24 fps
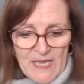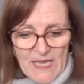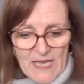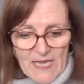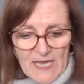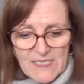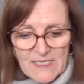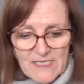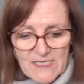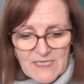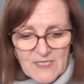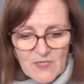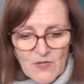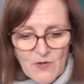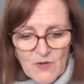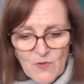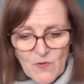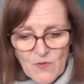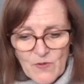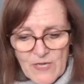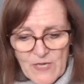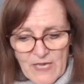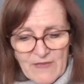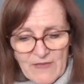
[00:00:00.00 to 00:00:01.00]
And
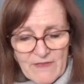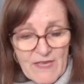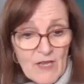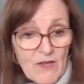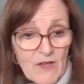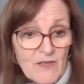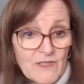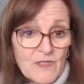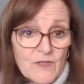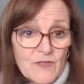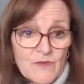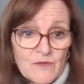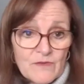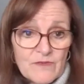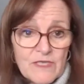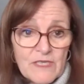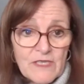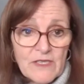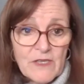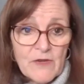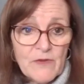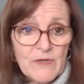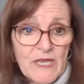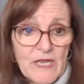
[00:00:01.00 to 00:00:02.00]
so they also,
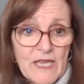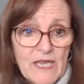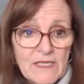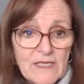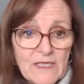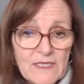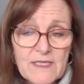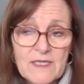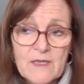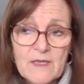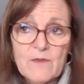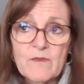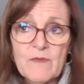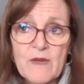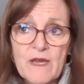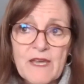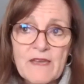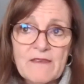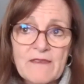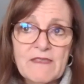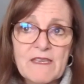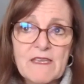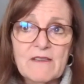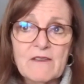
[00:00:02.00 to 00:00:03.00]
gained some, I
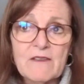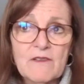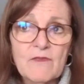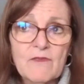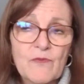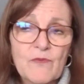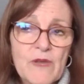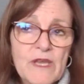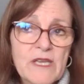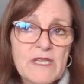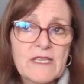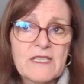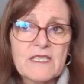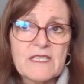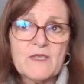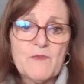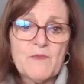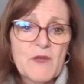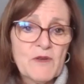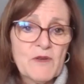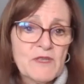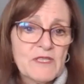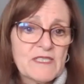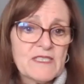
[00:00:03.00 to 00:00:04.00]
think, great
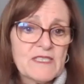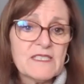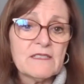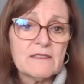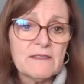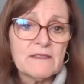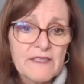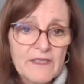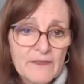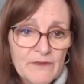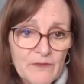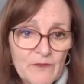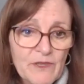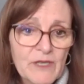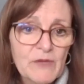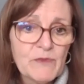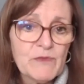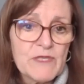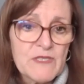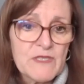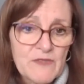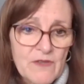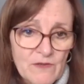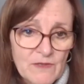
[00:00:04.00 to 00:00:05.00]
experience delivering
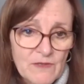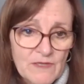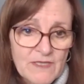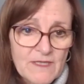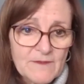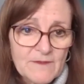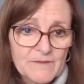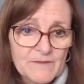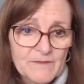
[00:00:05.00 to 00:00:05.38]
results,